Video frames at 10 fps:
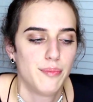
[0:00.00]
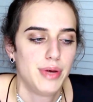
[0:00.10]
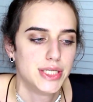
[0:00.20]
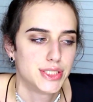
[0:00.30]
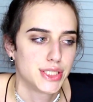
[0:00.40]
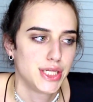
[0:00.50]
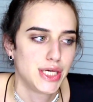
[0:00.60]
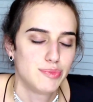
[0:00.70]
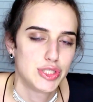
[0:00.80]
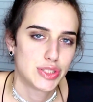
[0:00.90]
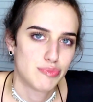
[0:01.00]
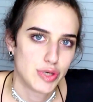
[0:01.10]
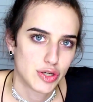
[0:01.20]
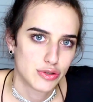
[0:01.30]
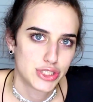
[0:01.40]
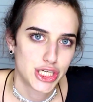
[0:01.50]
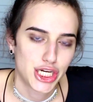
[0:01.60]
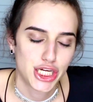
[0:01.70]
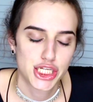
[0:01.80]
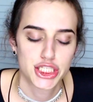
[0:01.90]
Basically give me some big old
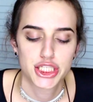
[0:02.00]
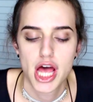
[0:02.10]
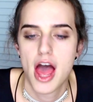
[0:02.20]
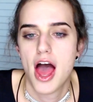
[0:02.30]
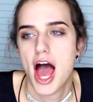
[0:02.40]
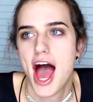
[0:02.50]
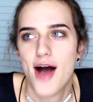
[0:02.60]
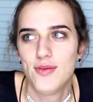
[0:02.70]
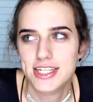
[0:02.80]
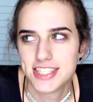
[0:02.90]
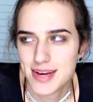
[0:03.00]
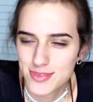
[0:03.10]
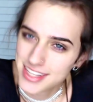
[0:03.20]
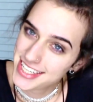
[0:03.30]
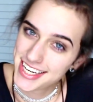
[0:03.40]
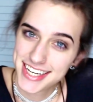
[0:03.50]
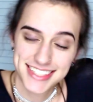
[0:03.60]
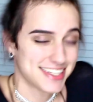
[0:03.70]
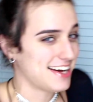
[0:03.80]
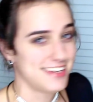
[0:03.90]
titties, which I'm really
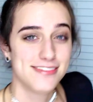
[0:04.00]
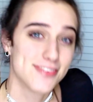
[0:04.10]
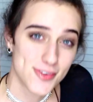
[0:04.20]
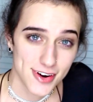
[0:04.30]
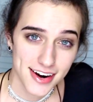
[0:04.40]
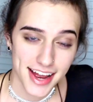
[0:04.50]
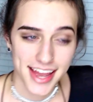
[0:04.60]
excited for.